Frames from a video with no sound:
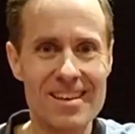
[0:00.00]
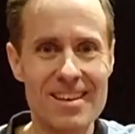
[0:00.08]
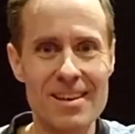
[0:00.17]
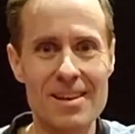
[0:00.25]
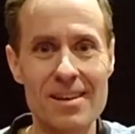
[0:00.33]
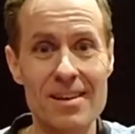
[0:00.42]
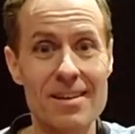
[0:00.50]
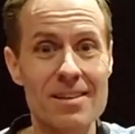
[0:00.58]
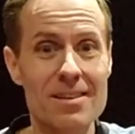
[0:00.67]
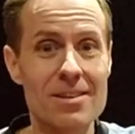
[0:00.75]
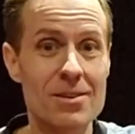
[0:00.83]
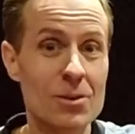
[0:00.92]

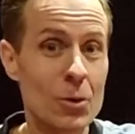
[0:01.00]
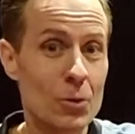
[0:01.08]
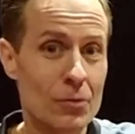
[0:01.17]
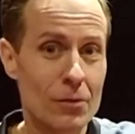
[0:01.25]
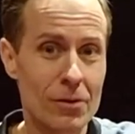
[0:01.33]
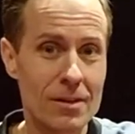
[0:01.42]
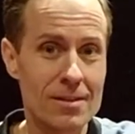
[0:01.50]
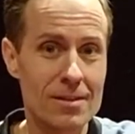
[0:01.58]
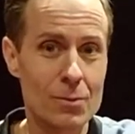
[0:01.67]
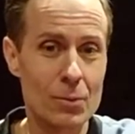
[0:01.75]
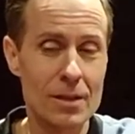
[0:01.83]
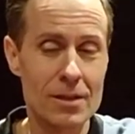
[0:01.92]
djur in
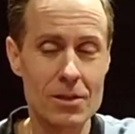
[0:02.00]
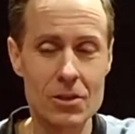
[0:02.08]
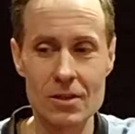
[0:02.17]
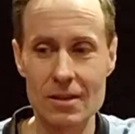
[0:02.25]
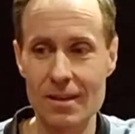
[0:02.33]
Swedish.